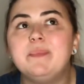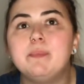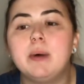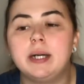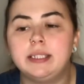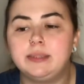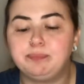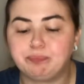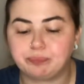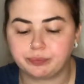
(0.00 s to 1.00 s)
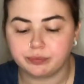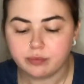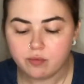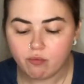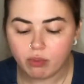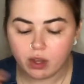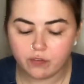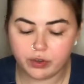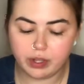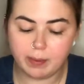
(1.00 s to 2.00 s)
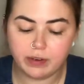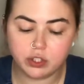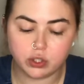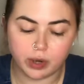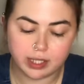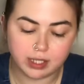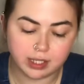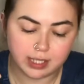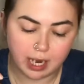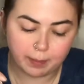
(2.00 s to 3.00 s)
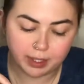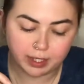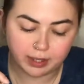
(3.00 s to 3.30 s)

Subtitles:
but for the amount of stress that is happening,